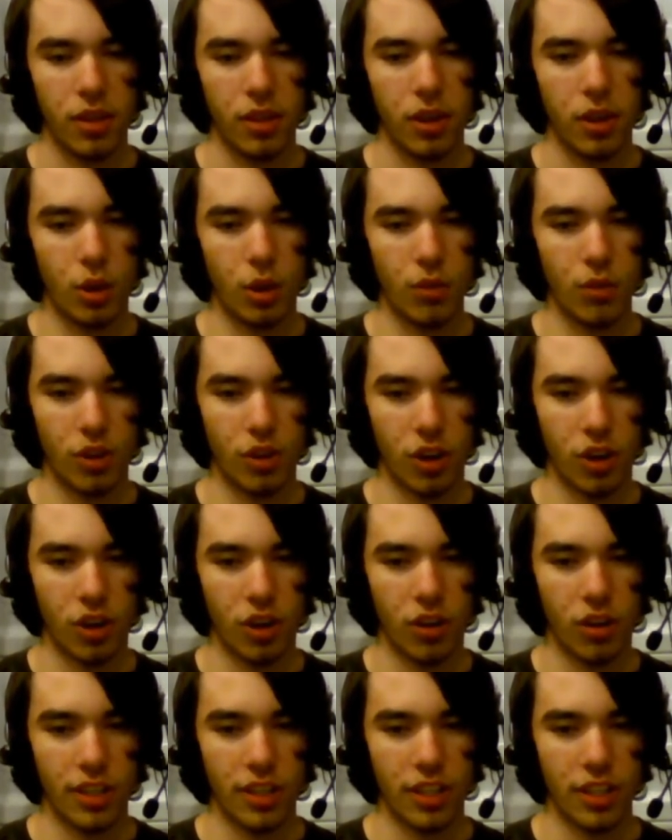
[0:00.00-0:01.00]

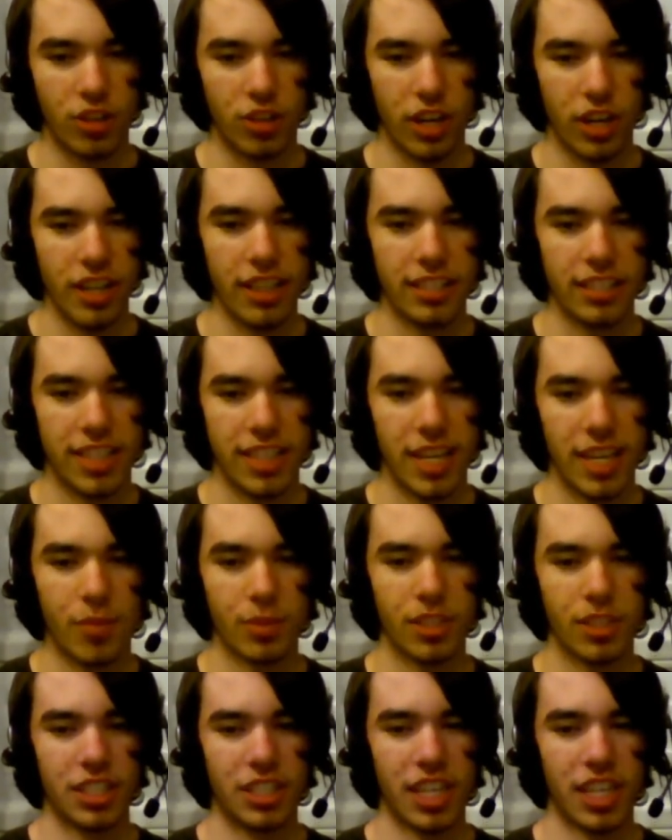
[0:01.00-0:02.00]
Overall, creating this game
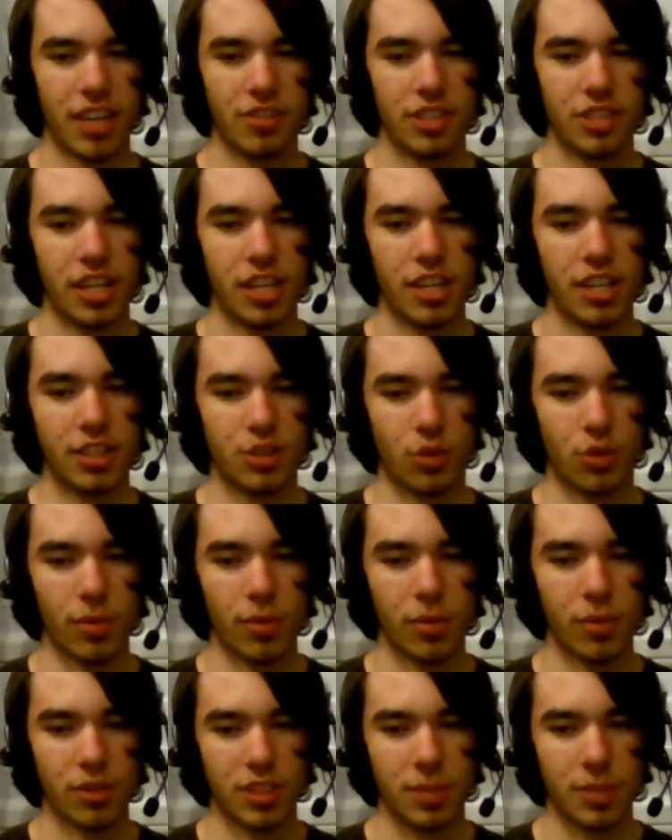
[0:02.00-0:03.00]
was a challenging and
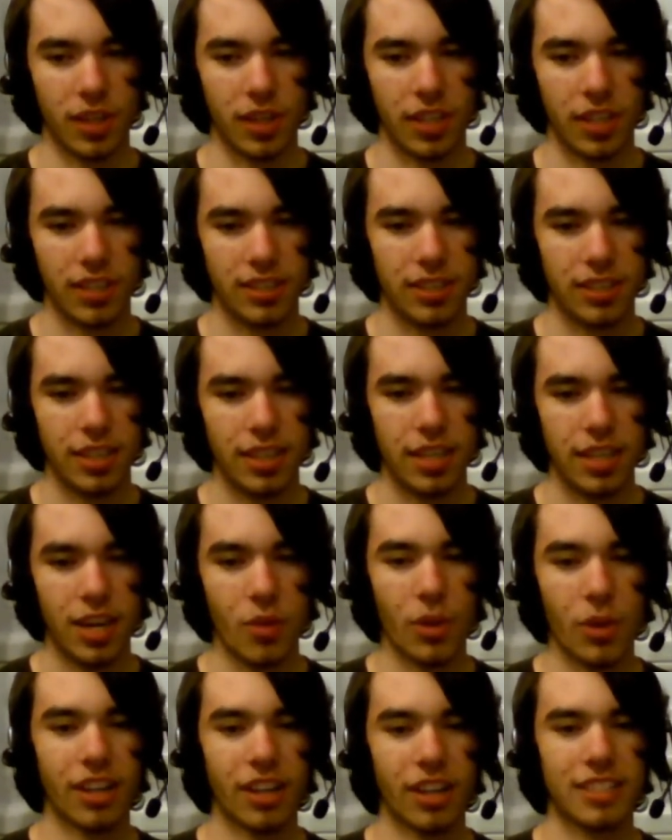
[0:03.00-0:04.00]
enjoyable experience, and
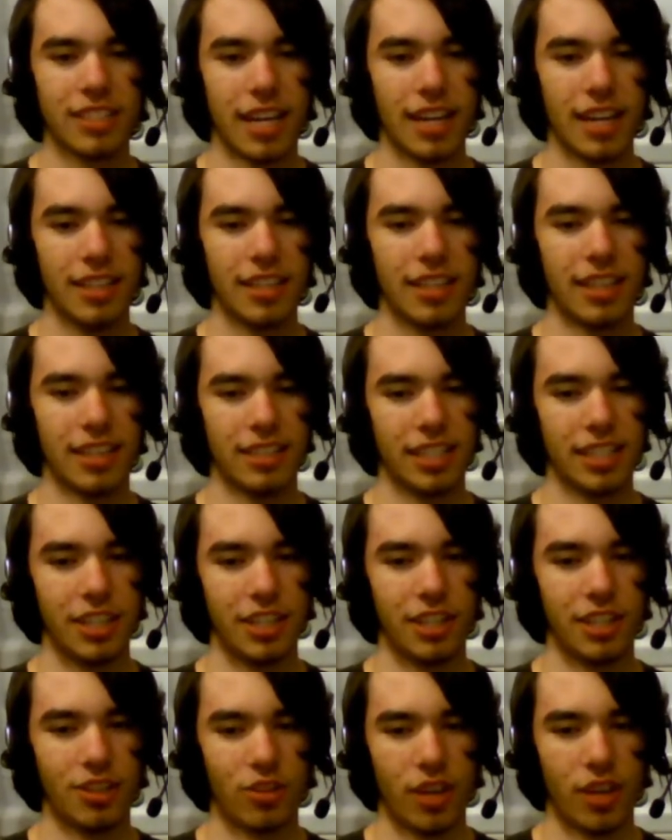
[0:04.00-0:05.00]
we are excited to continue
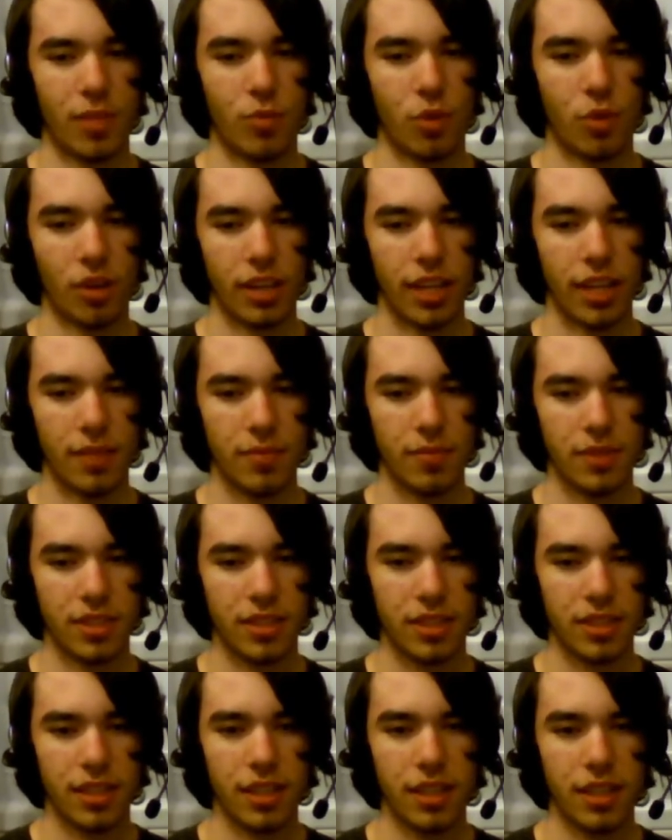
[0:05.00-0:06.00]
to create more games.
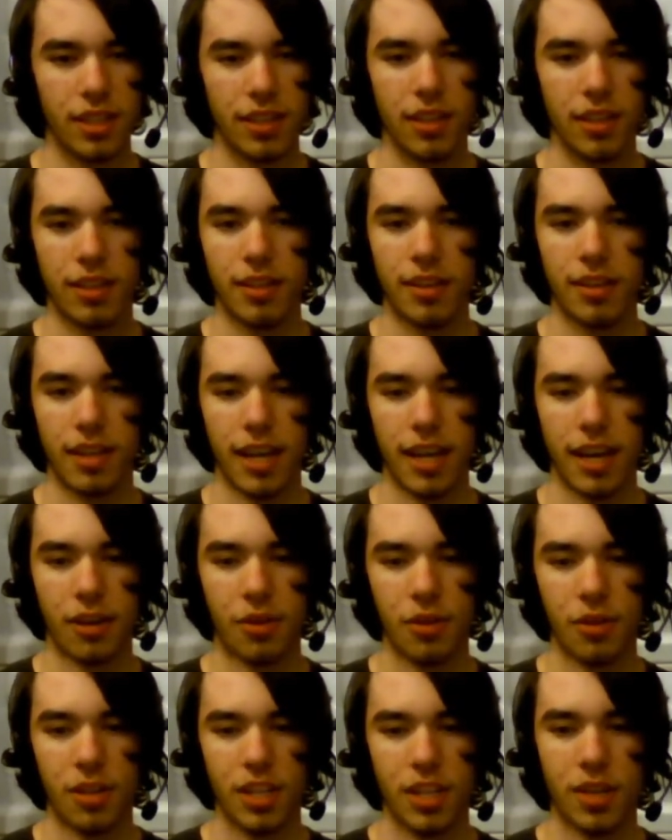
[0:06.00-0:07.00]
Now,
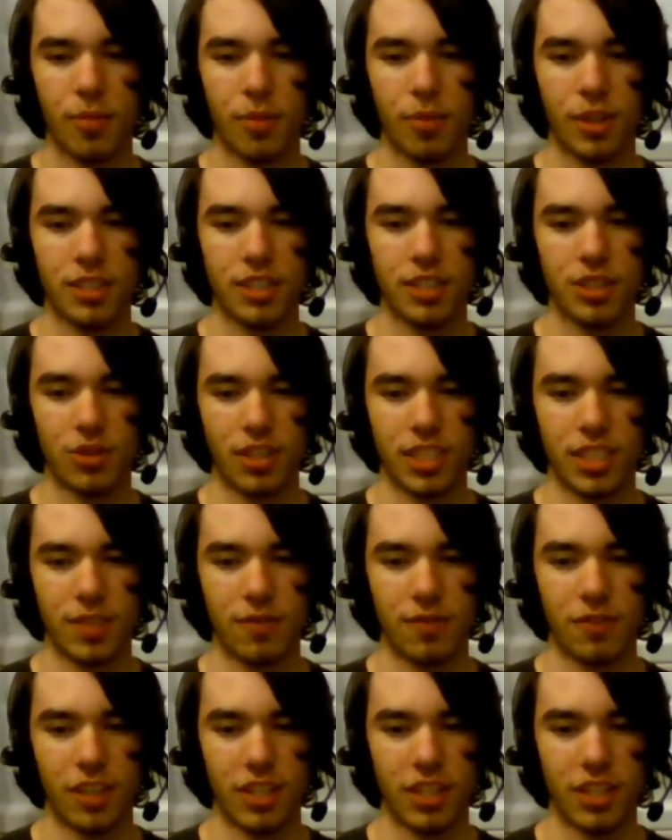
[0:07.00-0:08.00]
please enjoy some
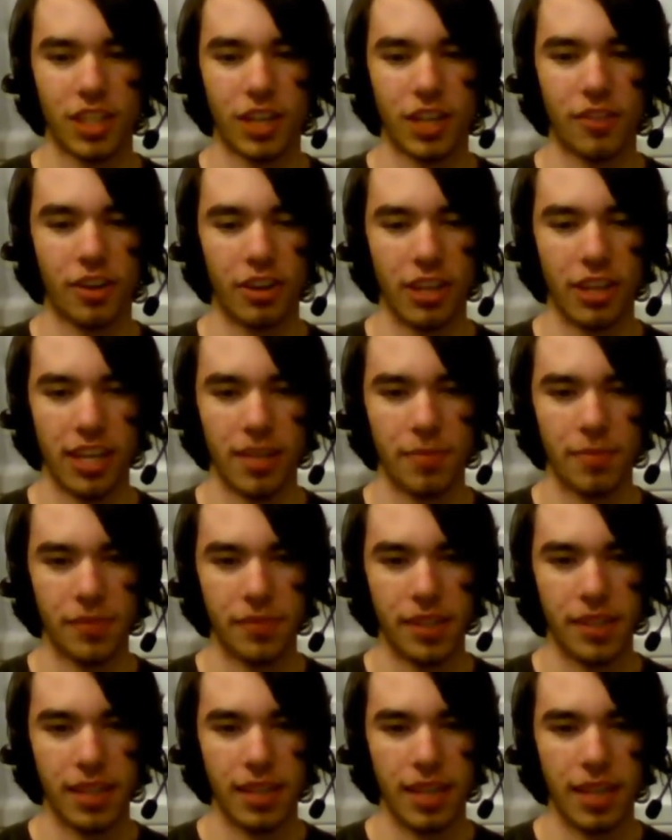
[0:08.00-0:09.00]
footage of our game,
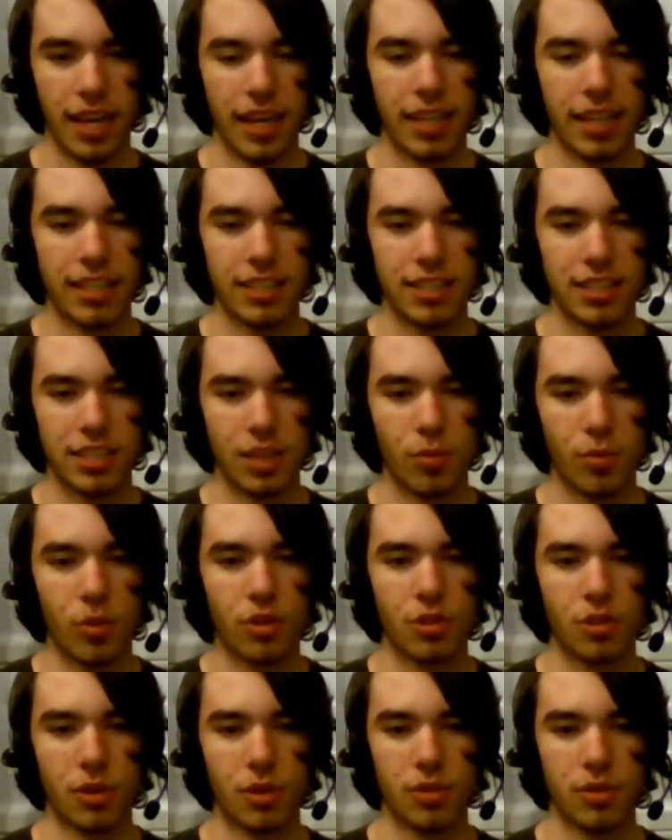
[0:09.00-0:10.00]
Equis
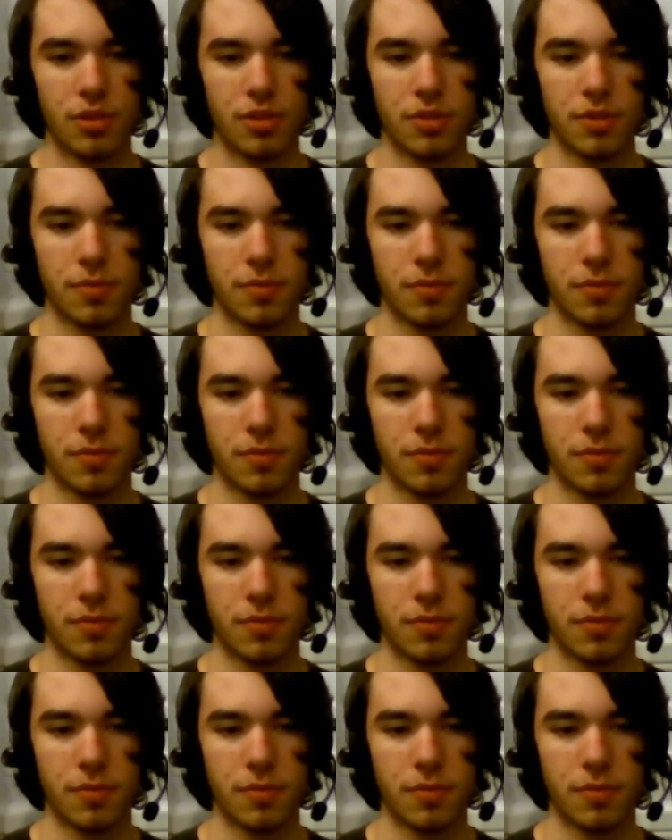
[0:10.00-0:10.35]
Amortuos.